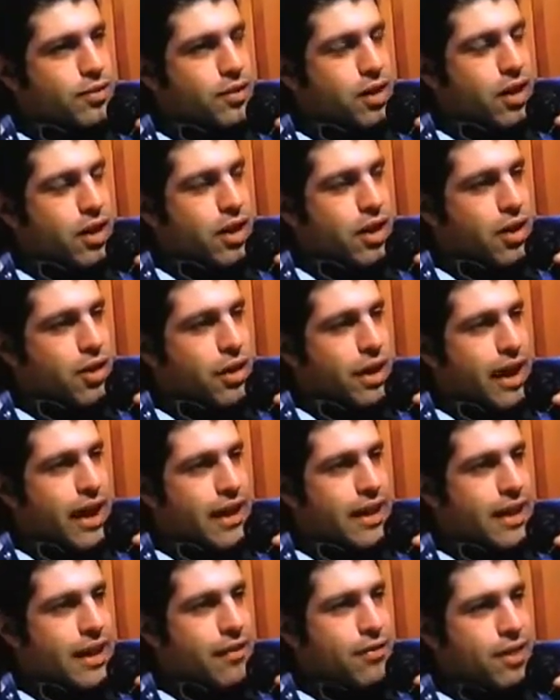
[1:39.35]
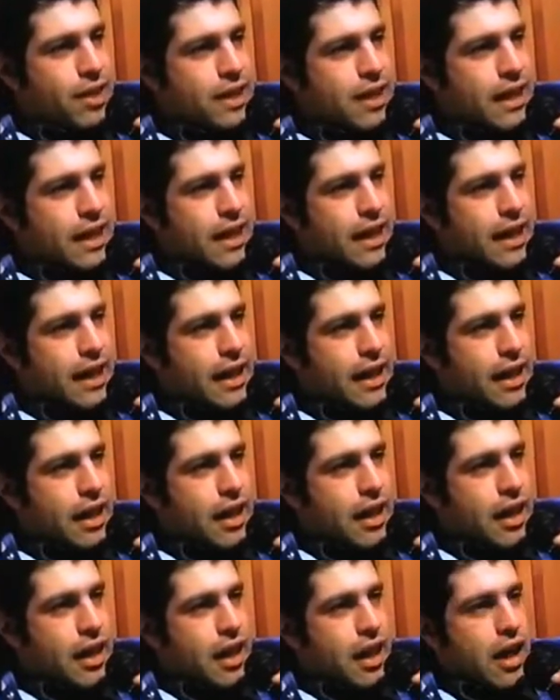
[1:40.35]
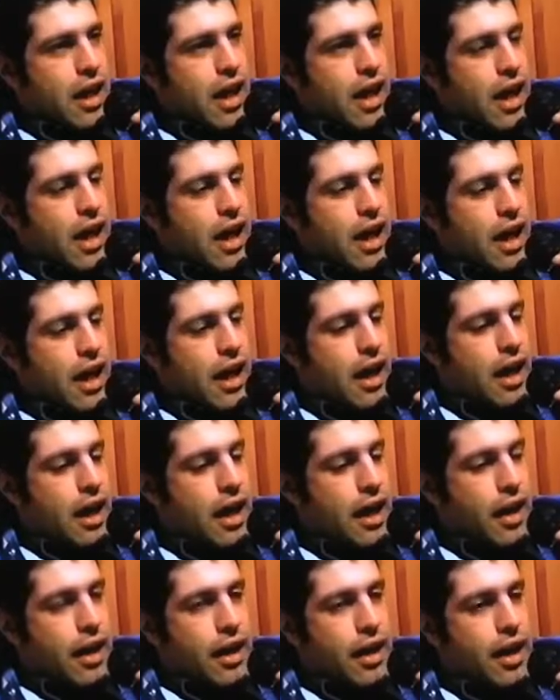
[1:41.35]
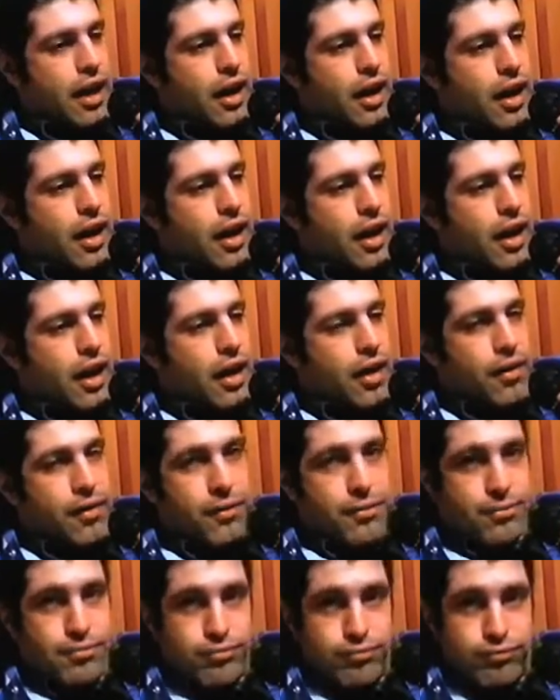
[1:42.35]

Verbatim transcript: creativity uh,